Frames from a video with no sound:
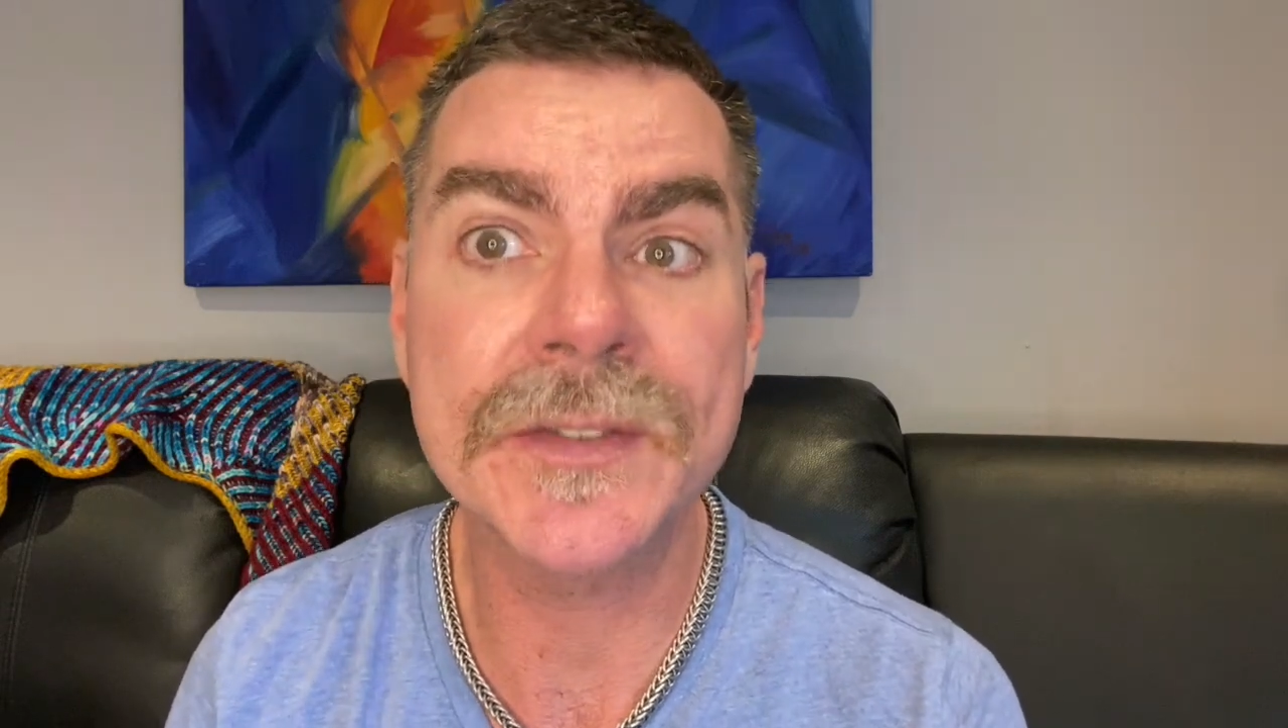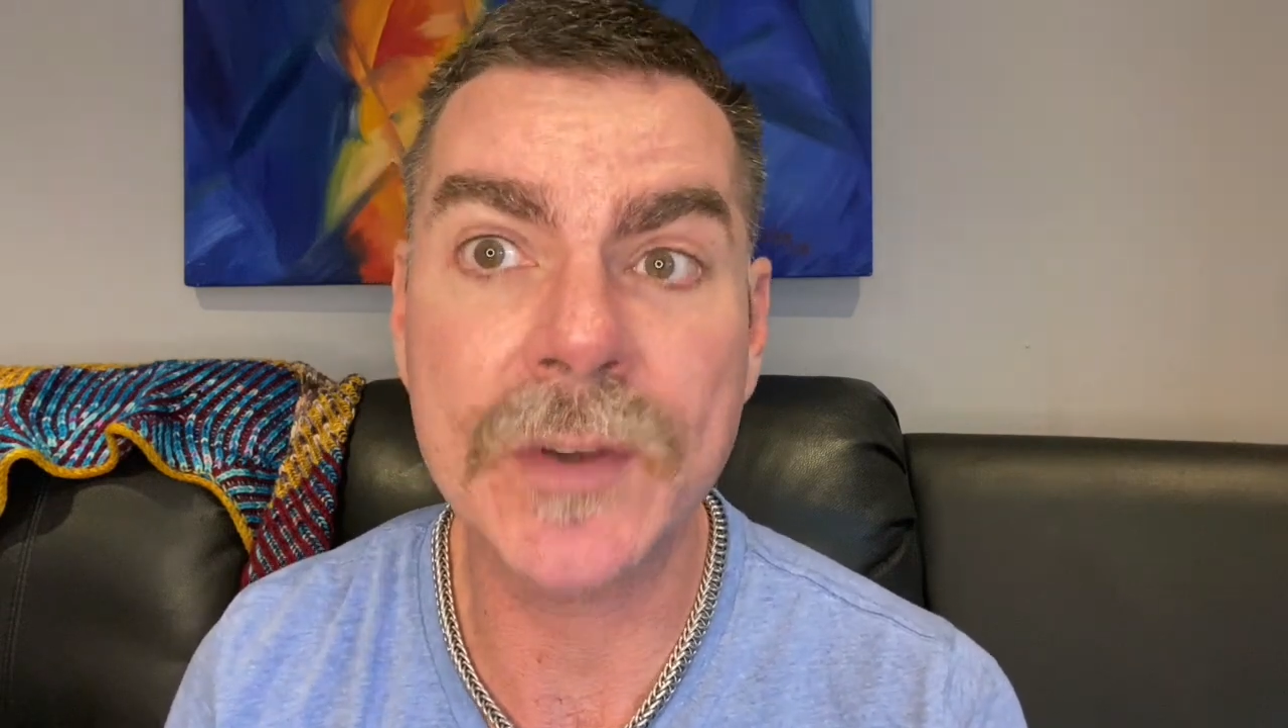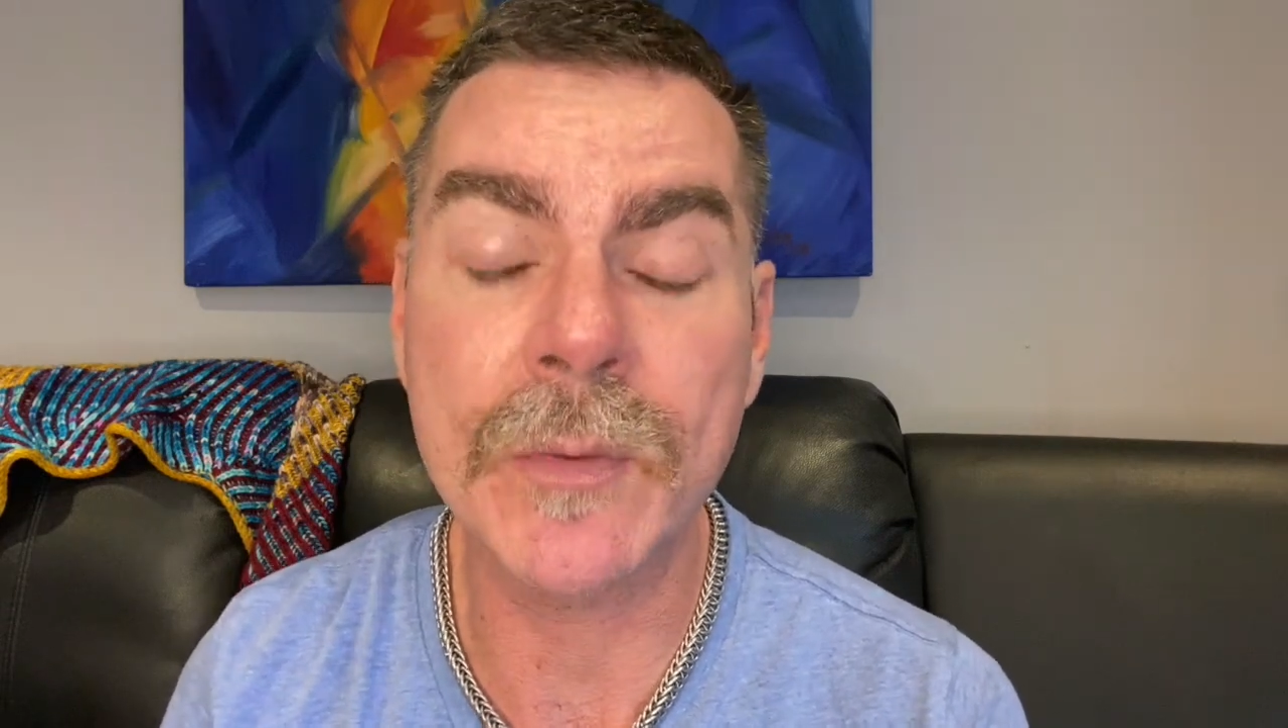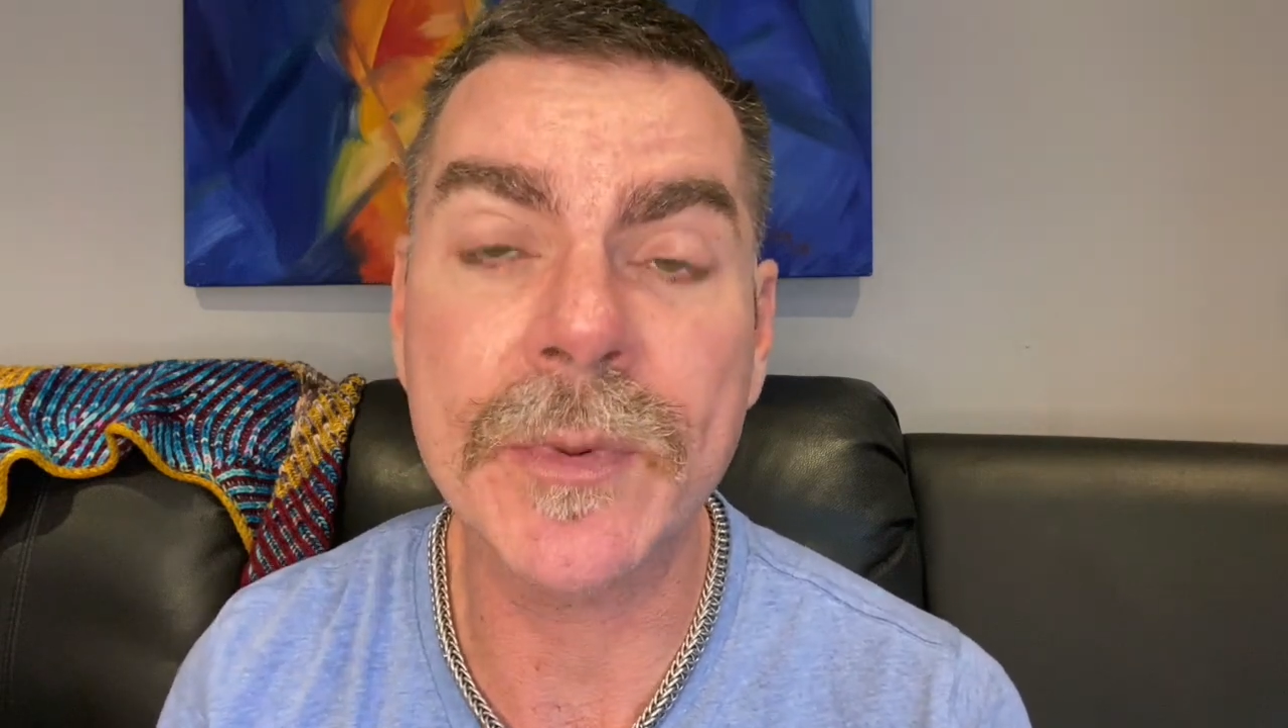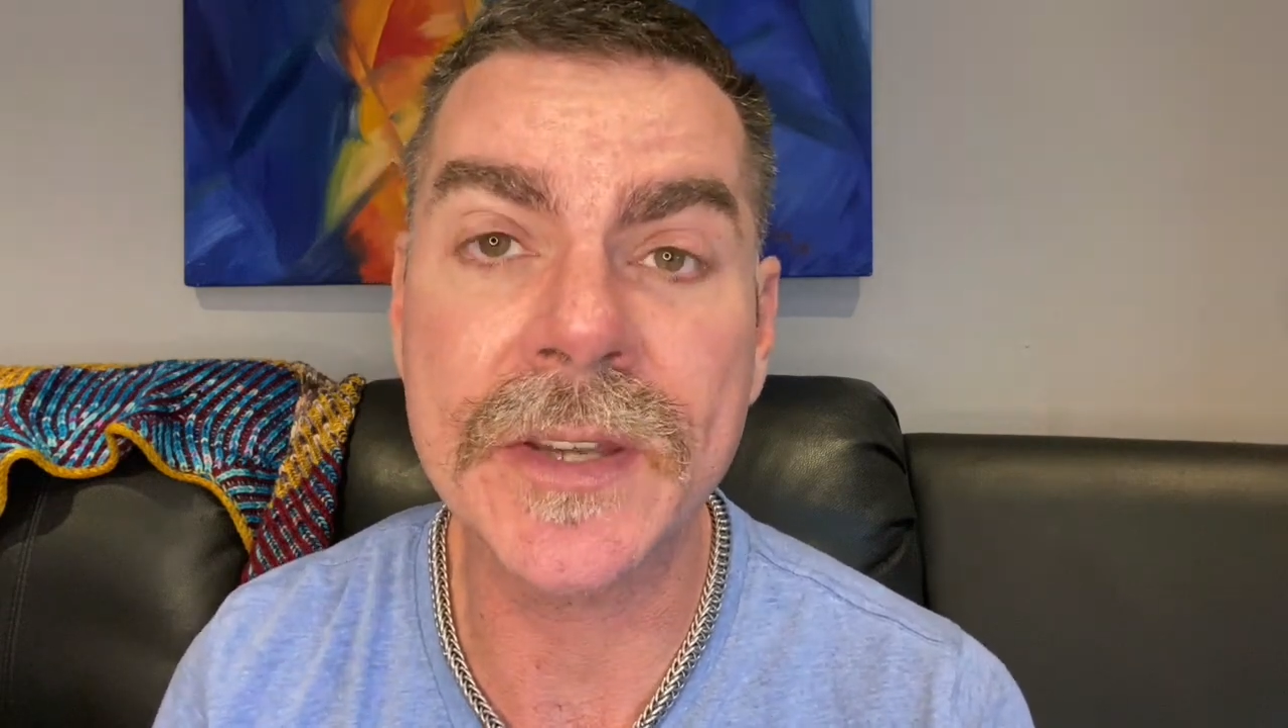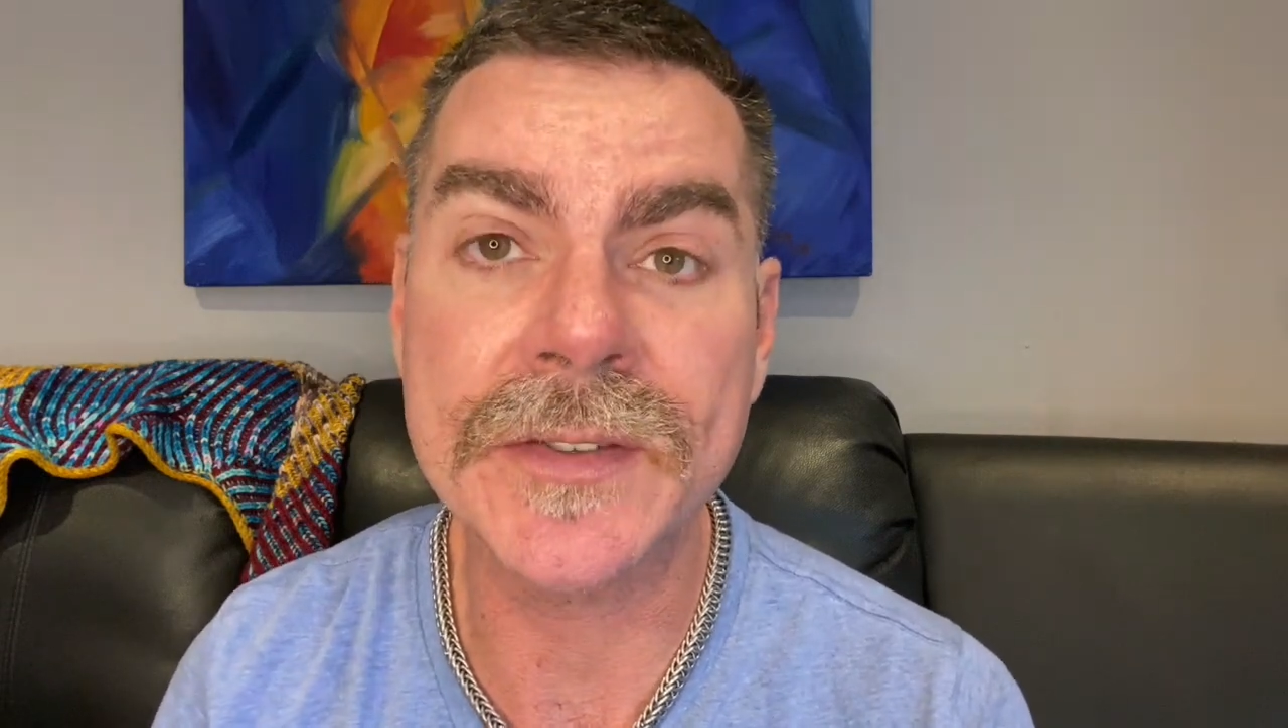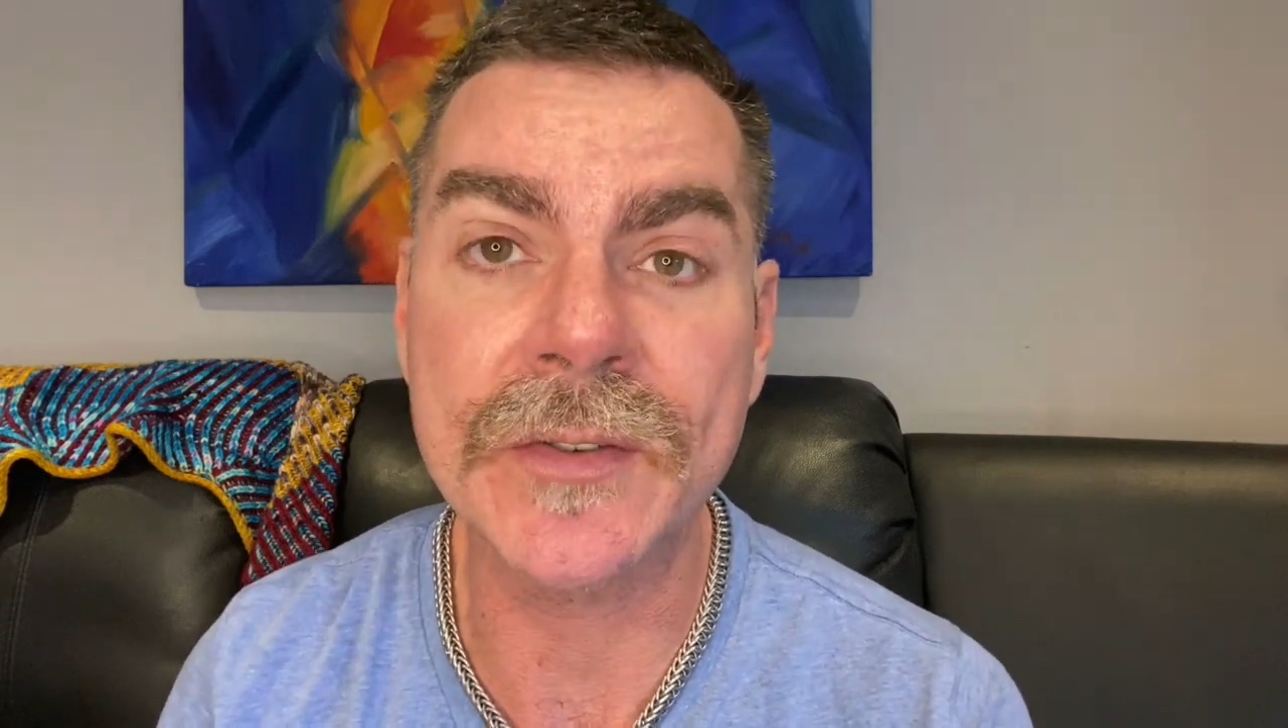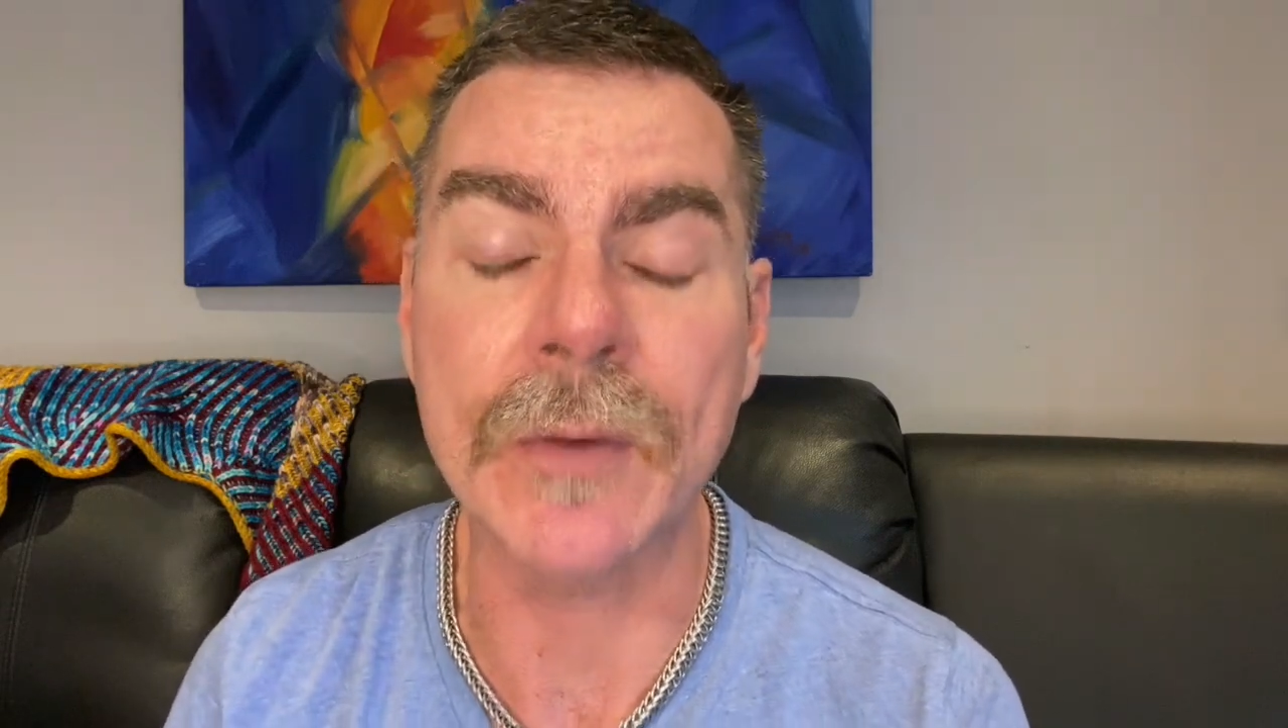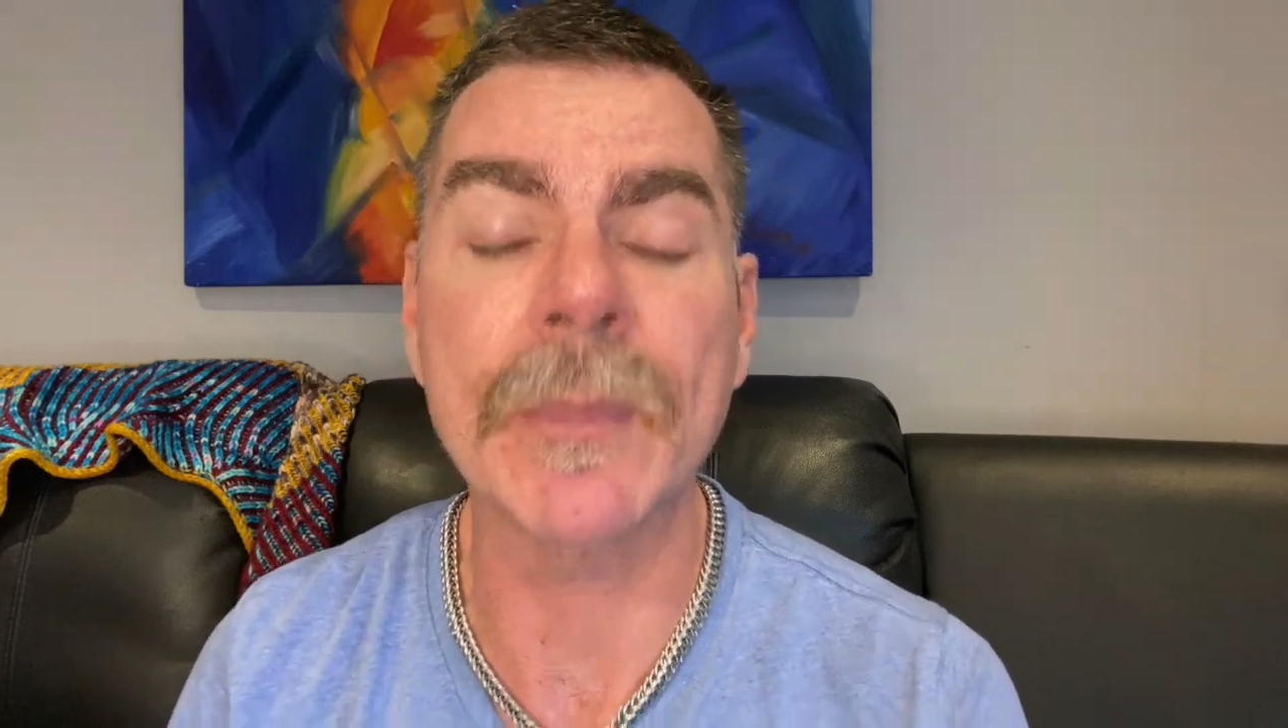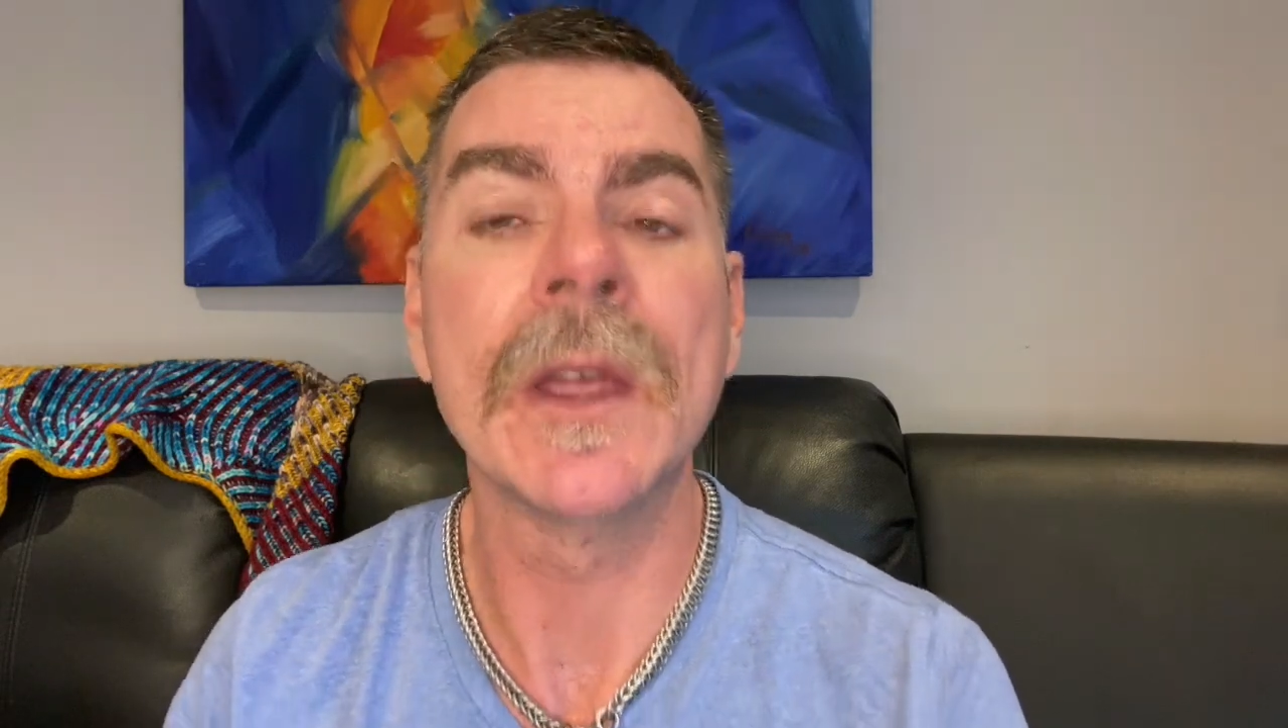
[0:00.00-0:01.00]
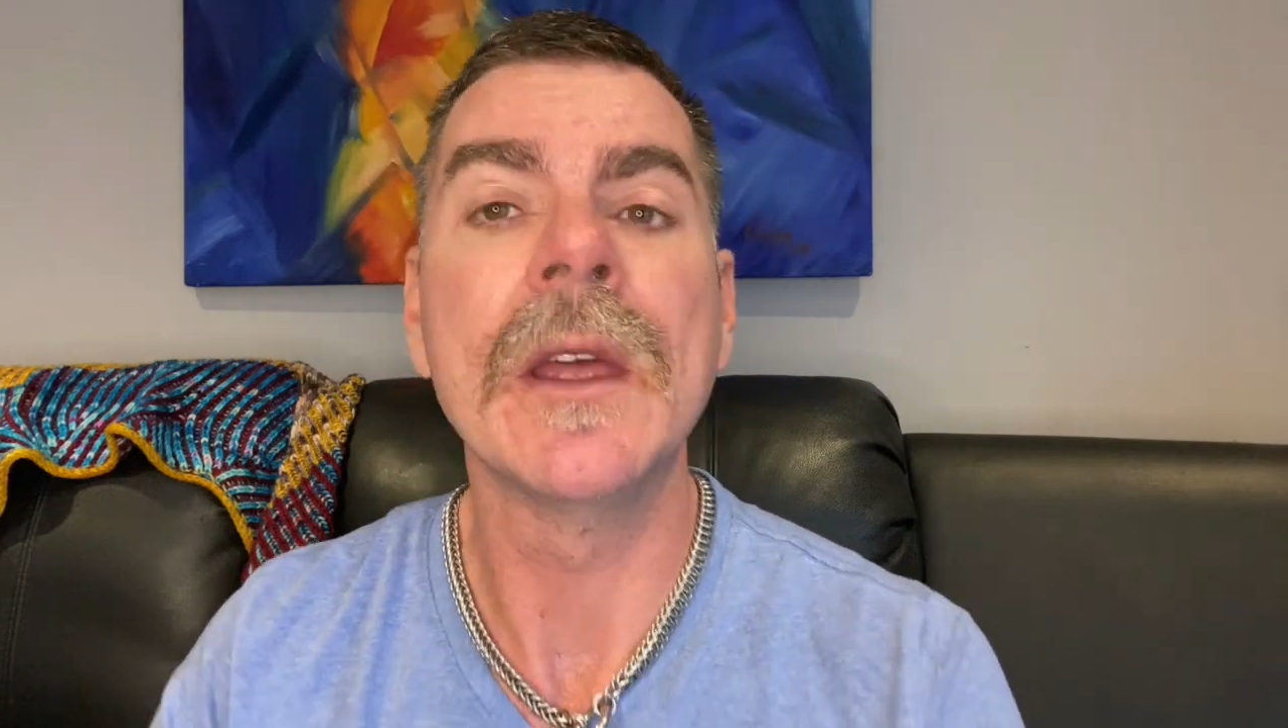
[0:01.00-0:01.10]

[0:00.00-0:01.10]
soap is soap.